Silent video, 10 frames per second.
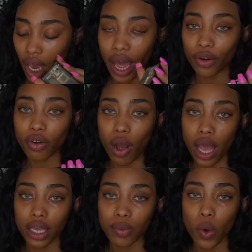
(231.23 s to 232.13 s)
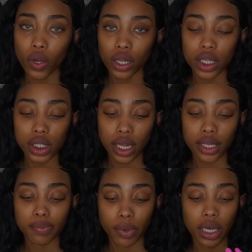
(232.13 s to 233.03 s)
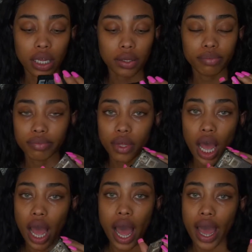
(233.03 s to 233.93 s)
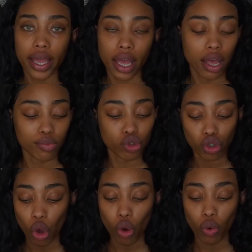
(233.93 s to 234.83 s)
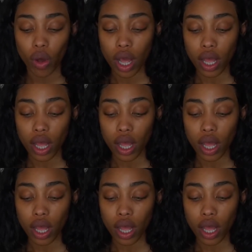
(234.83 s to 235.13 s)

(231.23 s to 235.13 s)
I don't know why I keep holding on to this, but I am, so